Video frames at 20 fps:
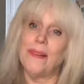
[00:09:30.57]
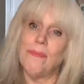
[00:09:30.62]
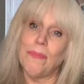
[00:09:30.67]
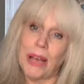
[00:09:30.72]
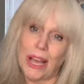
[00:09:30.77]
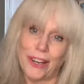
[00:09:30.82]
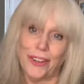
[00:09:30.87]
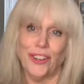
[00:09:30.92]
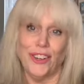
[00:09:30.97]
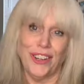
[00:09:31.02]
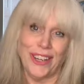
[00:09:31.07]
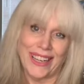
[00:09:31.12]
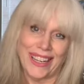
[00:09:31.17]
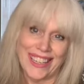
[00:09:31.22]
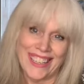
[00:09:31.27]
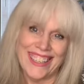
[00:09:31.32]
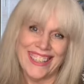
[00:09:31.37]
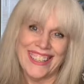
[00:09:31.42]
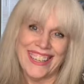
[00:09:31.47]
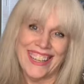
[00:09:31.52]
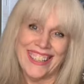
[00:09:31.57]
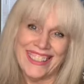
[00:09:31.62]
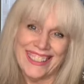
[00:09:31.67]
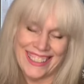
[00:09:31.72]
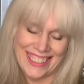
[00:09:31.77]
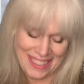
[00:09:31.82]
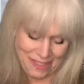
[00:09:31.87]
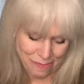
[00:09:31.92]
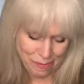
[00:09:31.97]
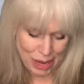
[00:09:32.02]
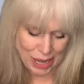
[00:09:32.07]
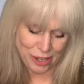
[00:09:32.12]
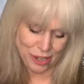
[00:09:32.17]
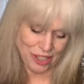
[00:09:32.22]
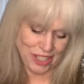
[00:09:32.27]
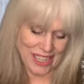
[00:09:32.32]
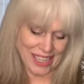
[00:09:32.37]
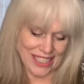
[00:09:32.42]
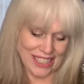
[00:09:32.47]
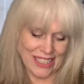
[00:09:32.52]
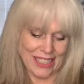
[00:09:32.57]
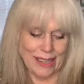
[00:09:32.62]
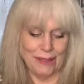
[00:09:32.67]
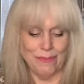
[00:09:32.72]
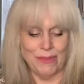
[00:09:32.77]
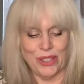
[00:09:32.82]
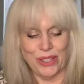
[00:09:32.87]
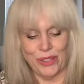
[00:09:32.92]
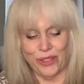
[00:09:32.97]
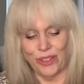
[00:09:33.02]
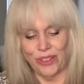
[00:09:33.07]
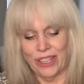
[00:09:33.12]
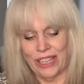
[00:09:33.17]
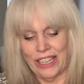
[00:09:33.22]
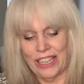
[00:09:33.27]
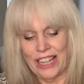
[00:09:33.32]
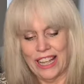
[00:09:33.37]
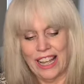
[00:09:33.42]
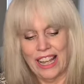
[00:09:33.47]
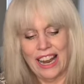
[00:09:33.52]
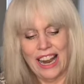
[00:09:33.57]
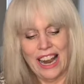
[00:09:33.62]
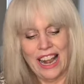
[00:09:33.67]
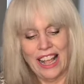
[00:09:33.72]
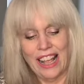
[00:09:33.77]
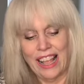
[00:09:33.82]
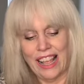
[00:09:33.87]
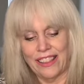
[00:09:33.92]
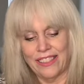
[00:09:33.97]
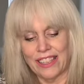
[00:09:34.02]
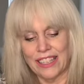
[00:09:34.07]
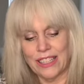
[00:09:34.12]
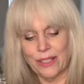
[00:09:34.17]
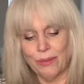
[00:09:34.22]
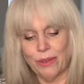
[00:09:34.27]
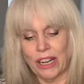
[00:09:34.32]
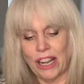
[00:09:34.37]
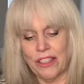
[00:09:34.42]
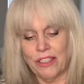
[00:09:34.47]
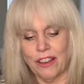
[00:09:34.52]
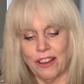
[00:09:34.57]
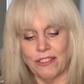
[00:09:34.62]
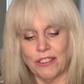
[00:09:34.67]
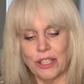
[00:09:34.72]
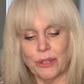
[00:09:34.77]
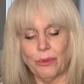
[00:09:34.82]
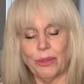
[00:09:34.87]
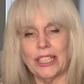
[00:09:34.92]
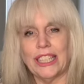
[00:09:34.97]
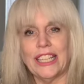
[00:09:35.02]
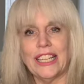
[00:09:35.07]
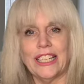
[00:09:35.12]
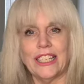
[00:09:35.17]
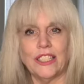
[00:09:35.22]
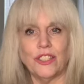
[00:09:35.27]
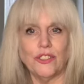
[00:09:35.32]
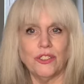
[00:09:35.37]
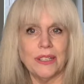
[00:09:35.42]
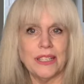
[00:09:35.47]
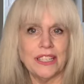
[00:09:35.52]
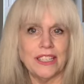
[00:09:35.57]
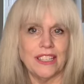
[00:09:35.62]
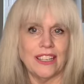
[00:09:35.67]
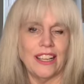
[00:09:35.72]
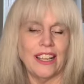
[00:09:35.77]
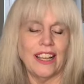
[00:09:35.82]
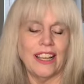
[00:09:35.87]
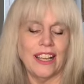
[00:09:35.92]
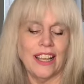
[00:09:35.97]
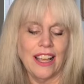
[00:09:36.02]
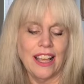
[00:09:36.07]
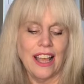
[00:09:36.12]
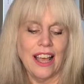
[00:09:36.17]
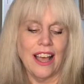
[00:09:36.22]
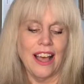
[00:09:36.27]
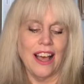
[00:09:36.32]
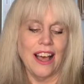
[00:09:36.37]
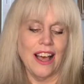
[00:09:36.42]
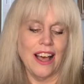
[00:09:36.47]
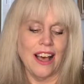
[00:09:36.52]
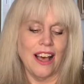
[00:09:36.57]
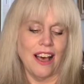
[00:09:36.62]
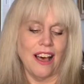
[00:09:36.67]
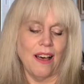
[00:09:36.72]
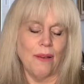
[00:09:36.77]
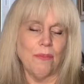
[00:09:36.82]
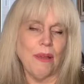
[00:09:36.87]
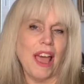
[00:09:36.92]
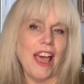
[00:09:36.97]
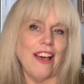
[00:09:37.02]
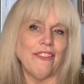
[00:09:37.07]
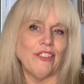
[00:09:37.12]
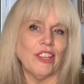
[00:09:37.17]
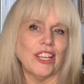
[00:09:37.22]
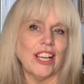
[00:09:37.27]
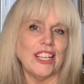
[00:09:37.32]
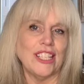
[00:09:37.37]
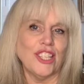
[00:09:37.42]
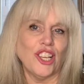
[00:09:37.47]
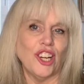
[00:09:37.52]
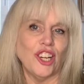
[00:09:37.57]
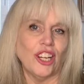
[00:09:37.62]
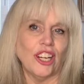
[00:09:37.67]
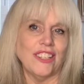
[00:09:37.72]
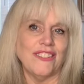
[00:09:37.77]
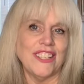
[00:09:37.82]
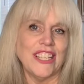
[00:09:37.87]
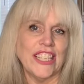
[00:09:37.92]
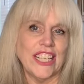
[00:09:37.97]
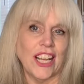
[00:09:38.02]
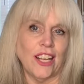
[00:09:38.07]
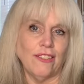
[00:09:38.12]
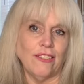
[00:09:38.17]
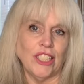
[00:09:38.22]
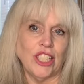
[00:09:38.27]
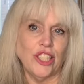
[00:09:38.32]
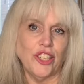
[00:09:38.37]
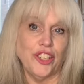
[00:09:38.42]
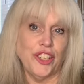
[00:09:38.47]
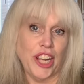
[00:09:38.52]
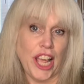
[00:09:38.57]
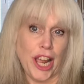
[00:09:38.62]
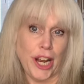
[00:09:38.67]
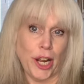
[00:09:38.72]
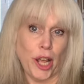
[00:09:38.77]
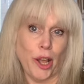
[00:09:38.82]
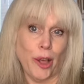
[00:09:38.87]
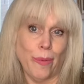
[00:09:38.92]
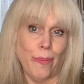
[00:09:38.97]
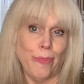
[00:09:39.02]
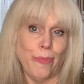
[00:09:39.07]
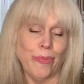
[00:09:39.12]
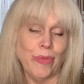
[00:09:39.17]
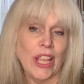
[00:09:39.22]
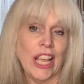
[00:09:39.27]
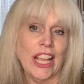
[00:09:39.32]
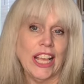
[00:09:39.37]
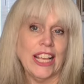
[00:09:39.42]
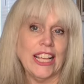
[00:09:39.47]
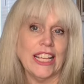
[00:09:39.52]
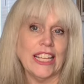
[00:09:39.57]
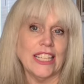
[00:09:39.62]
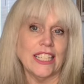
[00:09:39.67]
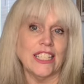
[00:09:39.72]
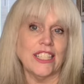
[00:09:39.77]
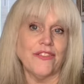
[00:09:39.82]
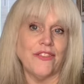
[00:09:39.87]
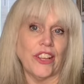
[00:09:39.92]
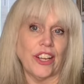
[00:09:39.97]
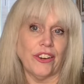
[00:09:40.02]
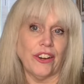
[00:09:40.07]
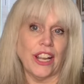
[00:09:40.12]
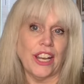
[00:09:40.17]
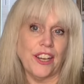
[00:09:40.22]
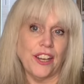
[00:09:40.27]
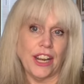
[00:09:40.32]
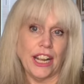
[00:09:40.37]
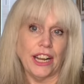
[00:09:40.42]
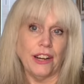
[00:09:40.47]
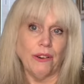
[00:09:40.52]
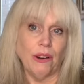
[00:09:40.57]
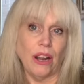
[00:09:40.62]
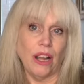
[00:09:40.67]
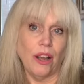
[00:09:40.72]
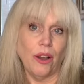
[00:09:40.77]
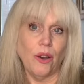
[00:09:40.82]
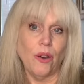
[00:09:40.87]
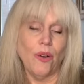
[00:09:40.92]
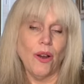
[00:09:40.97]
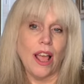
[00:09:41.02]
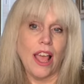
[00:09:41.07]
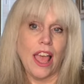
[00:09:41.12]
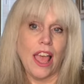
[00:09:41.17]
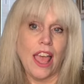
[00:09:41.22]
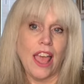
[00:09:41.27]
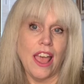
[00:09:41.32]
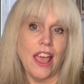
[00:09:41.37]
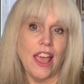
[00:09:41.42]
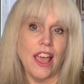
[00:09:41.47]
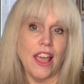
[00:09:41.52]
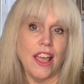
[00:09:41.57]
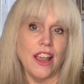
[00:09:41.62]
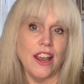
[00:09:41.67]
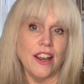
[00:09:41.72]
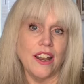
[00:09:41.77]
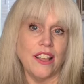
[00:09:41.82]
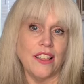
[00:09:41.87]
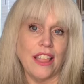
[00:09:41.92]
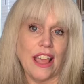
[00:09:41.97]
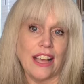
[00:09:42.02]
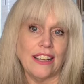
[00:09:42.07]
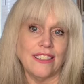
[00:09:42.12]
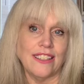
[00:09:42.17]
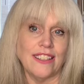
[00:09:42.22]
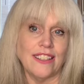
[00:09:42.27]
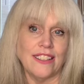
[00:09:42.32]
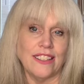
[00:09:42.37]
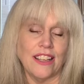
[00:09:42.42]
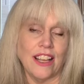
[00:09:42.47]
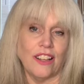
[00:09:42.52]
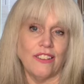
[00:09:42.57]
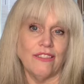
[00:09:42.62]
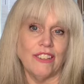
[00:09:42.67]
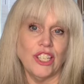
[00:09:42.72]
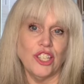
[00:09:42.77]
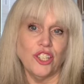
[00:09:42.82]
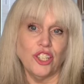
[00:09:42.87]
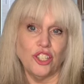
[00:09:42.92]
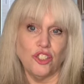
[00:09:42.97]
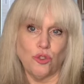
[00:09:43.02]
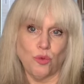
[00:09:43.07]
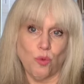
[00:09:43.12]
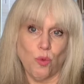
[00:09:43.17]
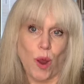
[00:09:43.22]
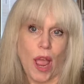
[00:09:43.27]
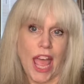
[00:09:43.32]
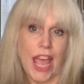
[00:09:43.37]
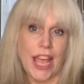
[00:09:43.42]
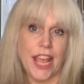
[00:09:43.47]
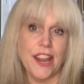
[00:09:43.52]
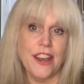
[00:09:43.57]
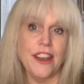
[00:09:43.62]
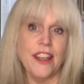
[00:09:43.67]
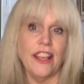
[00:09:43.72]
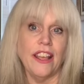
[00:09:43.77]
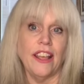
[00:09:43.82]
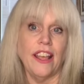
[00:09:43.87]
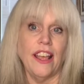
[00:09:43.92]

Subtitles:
modern day times. So, and this one I thought was really interesting. Have you guys heard of selvage denim? It's very narrow, and that selvage is red,